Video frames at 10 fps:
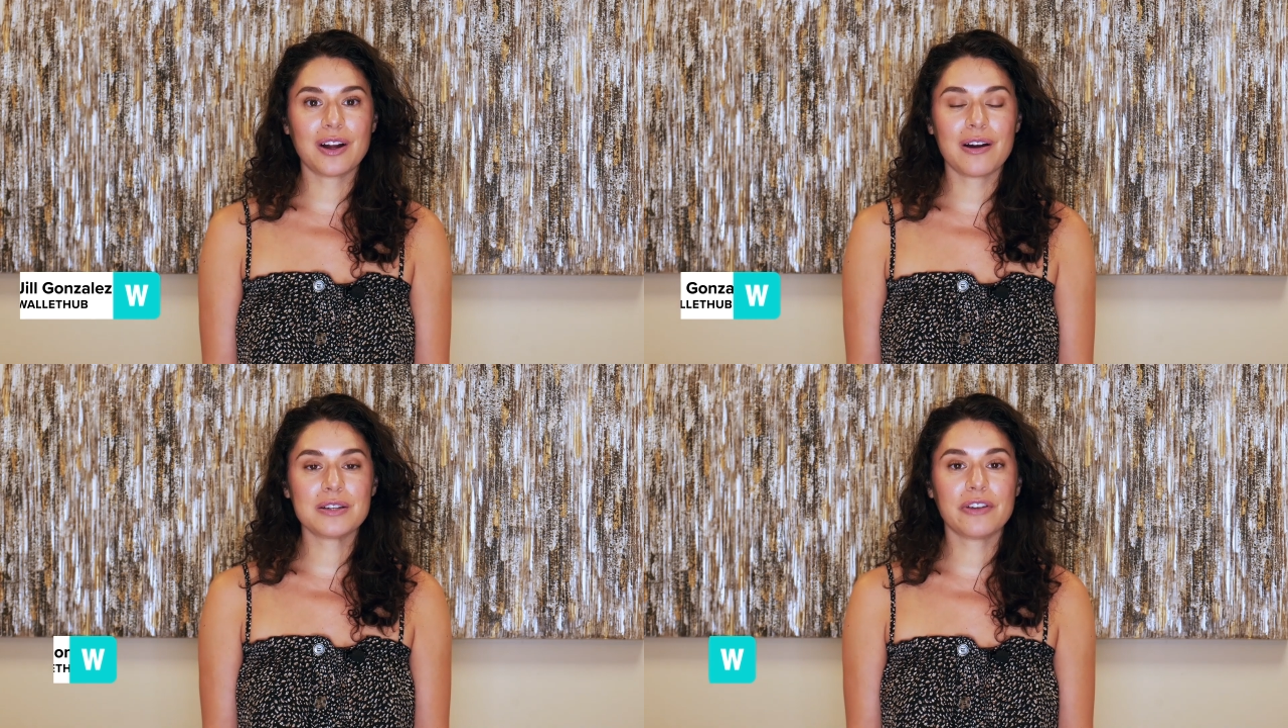
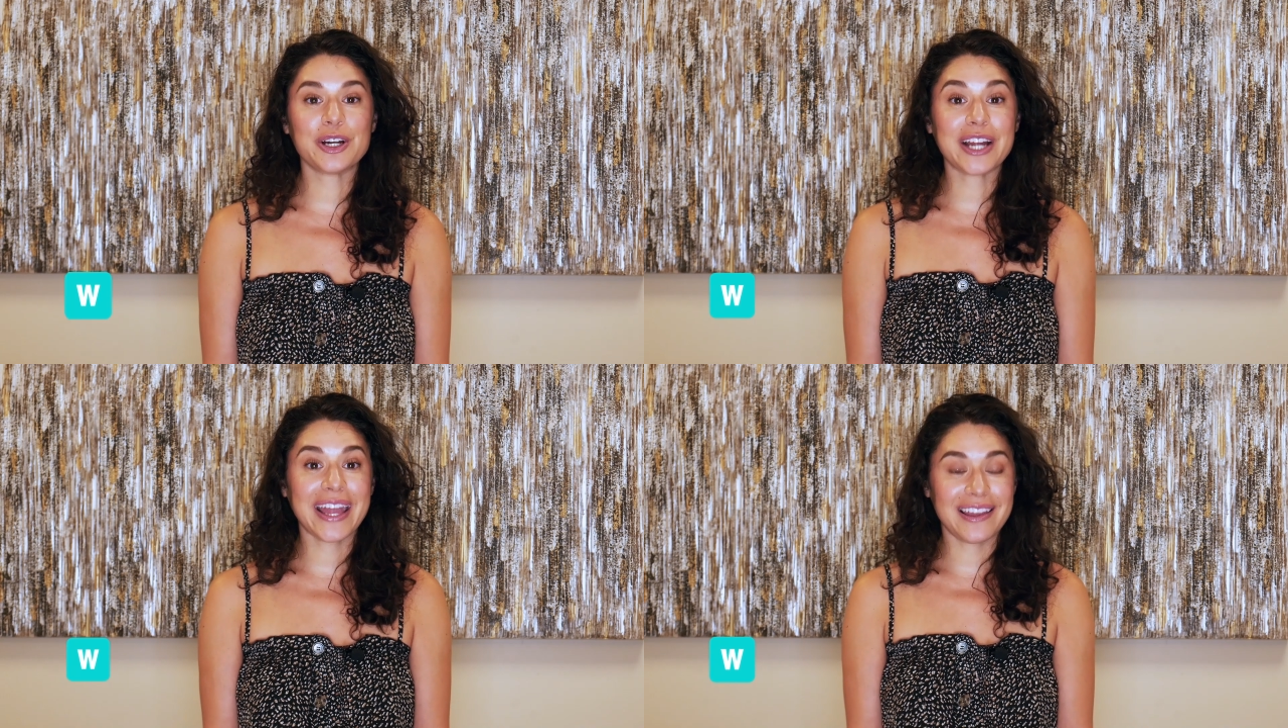cards for
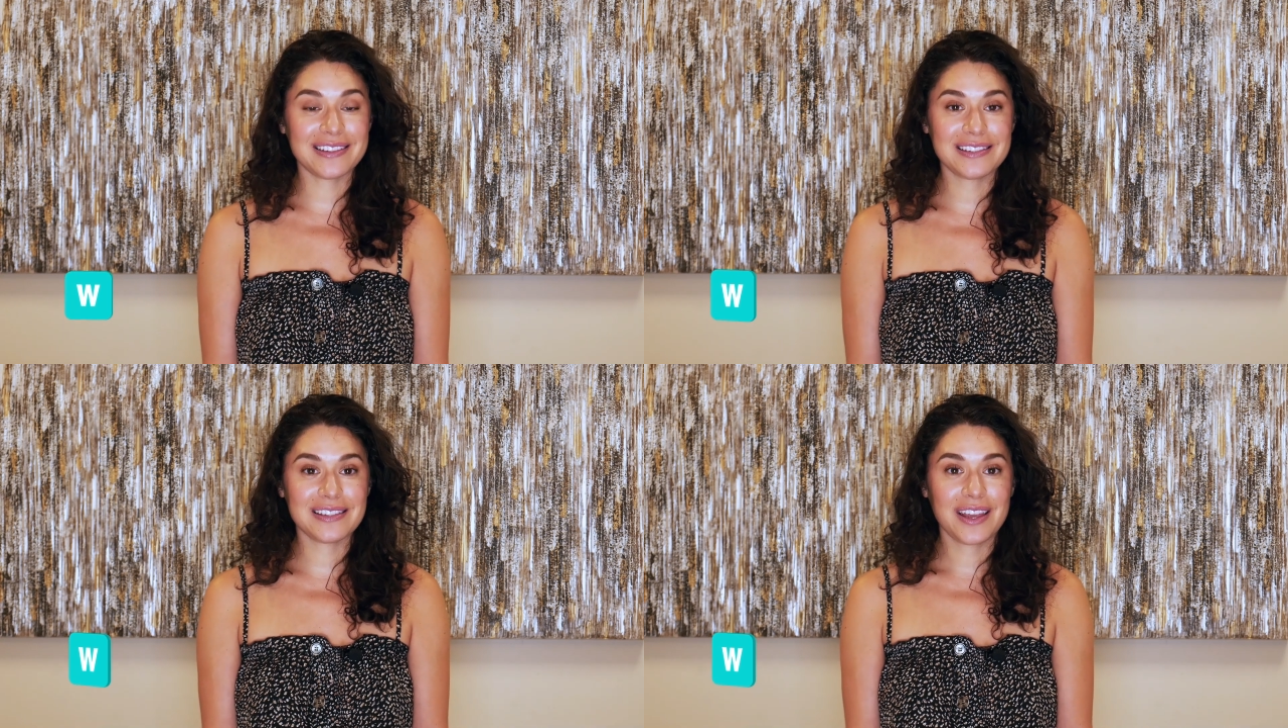your
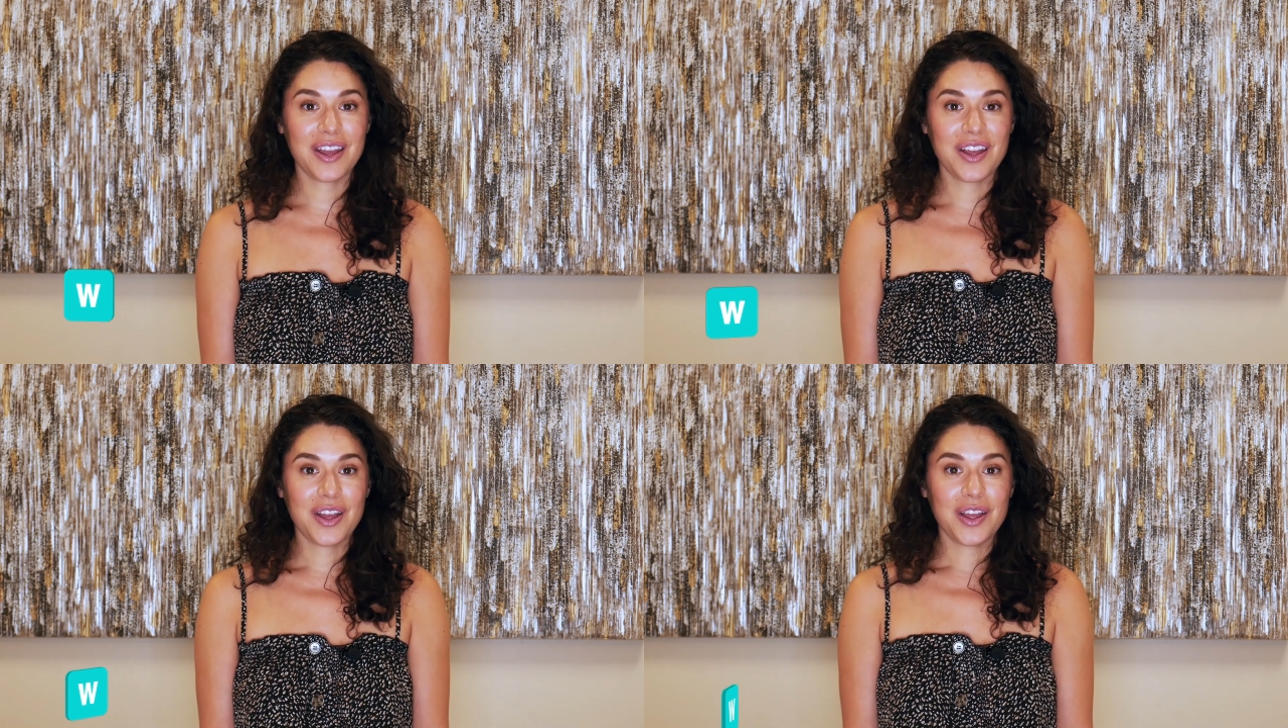kids.
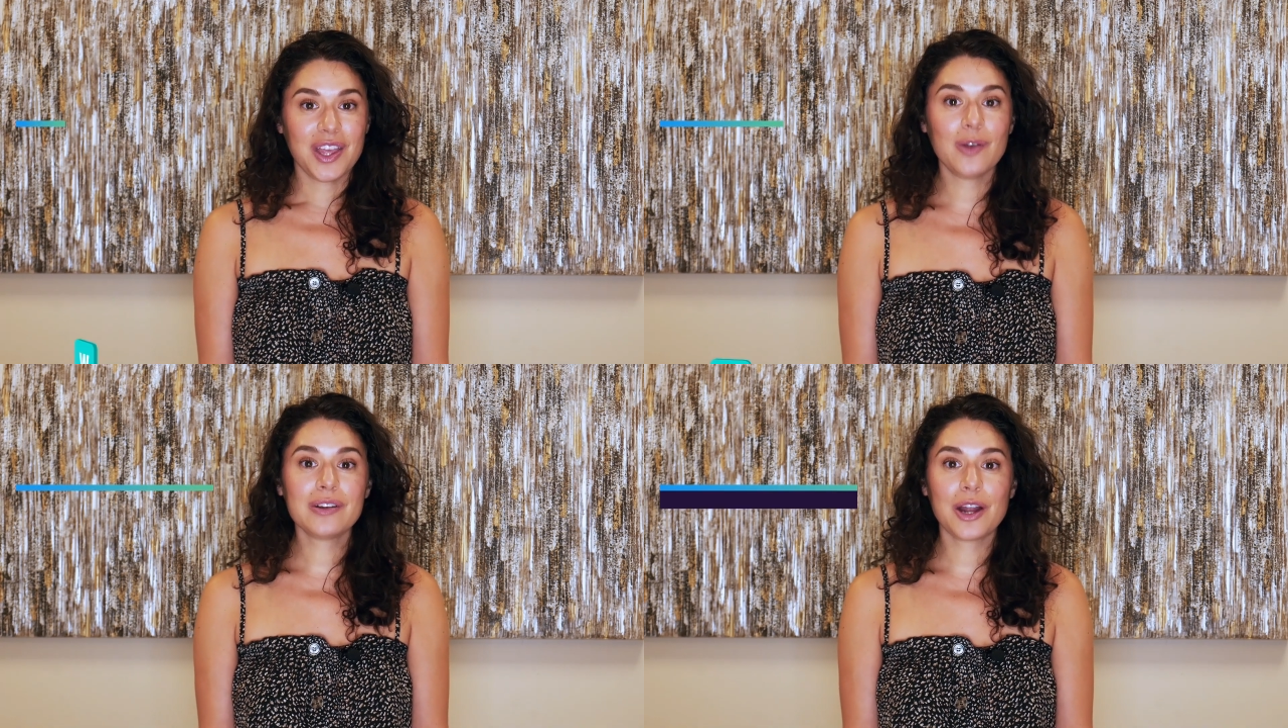You can